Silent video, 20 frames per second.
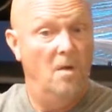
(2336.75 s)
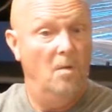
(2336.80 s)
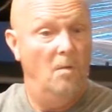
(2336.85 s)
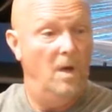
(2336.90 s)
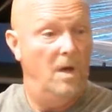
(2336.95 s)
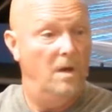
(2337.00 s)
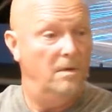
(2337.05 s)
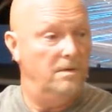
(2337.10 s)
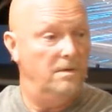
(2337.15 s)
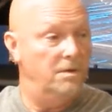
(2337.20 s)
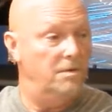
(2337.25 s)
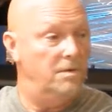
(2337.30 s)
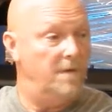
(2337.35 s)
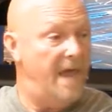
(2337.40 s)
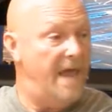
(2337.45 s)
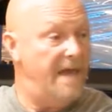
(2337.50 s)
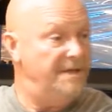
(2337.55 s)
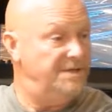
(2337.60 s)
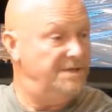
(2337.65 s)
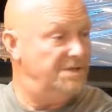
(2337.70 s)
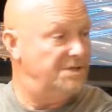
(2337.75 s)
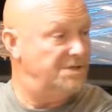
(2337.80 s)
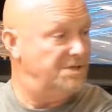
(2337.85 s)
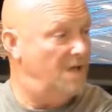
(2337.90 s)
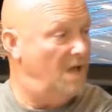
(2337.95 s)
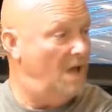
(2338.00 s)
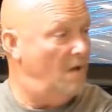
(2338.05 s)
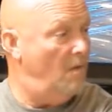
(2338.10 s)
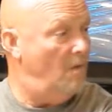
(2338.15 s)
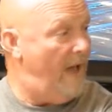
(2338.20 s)
Well, you can't just
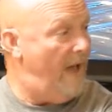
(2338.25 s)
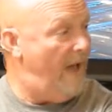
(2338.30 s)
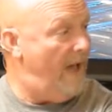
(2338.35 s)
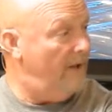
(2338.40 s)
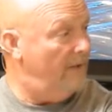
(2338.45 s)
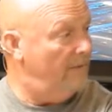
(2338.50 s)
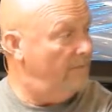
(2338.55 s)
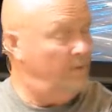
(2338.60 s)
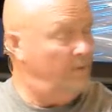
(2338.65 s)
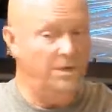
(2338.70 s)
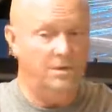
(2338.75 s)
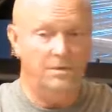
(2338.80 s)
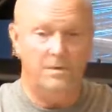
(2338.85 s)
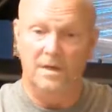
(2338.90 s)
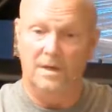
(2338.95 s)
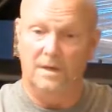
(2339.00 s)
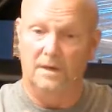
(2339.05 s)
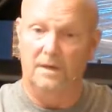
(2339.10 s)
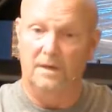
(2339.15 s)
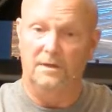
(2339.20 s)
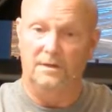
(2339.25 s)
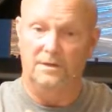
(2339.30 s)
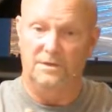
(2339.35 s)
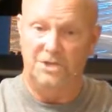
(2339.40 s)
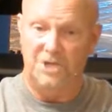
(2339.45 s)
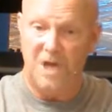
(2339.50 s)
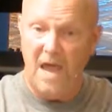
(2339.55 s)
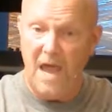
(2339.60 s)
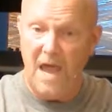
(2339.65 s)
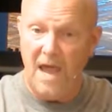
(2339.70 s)
go out when you get a little
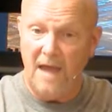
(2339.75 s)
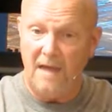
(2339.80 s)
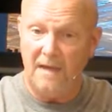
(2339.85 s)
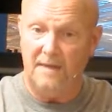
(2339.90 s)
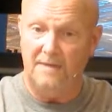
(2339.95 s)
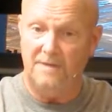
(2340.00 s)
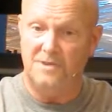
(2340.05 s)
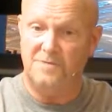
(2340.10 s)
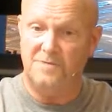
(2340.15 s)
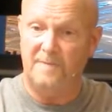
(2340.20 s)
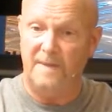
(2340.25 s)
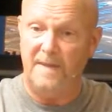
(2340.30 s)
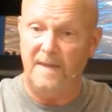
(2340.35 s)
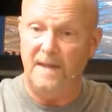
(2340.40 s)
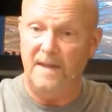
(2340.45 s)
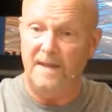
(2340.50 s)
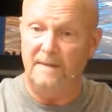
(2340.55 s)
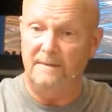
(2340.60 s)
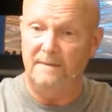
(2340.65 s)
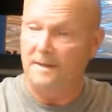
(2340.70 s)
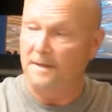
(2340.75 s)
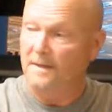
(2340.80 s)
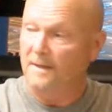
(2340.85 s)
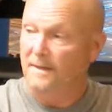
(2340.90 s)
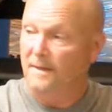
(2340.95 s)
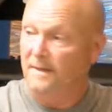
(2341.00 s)
check and spend